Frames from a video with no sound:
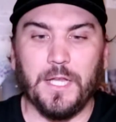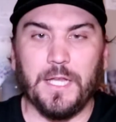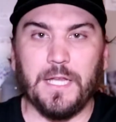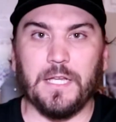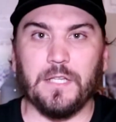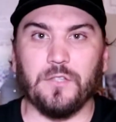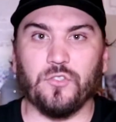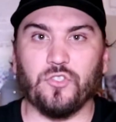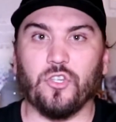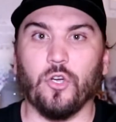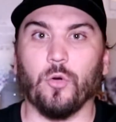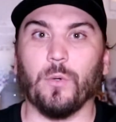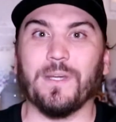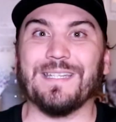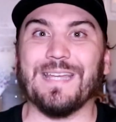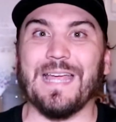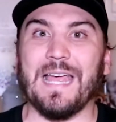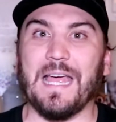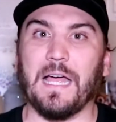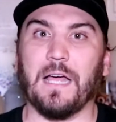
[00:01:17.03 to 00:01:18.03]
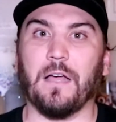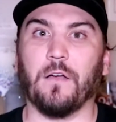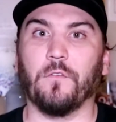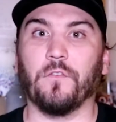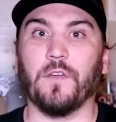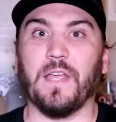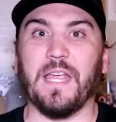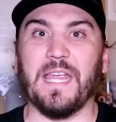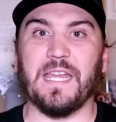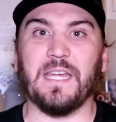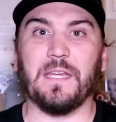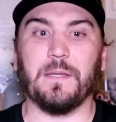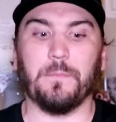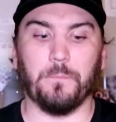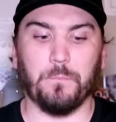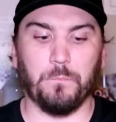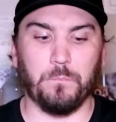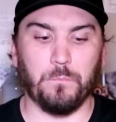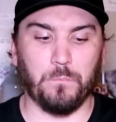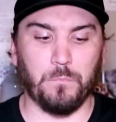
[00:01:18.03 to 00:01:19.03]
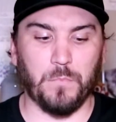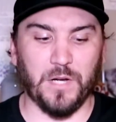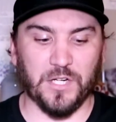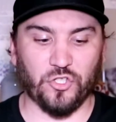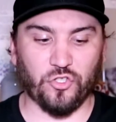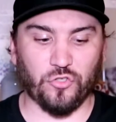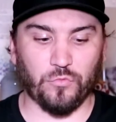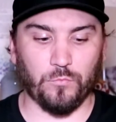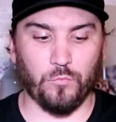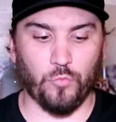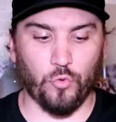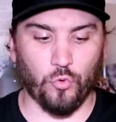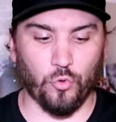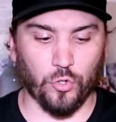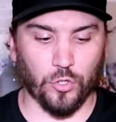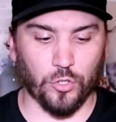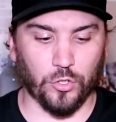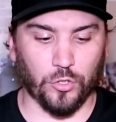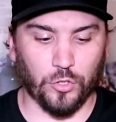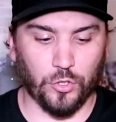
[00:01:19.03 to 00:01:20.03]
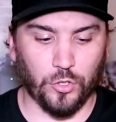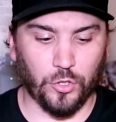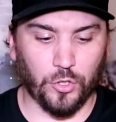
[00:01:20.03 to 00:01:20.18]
is going to have a much more